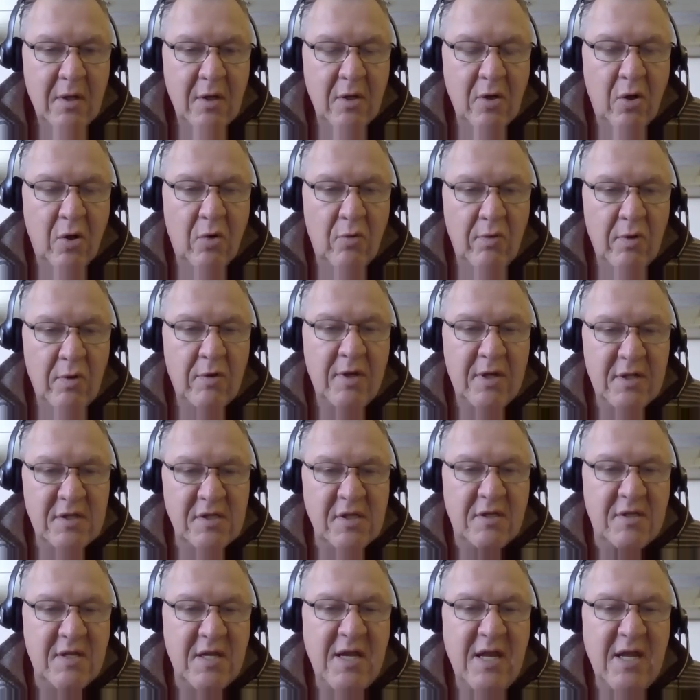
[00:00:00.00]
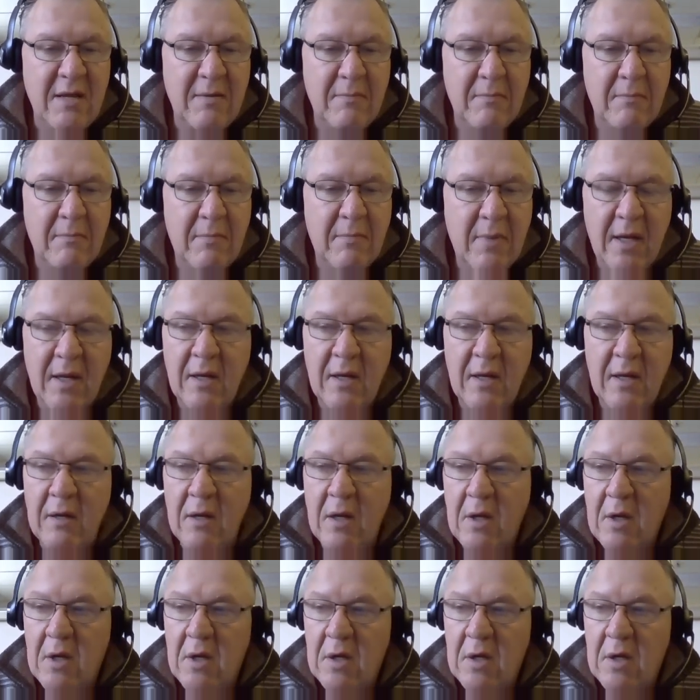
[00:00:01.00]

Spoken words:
It really is a team. And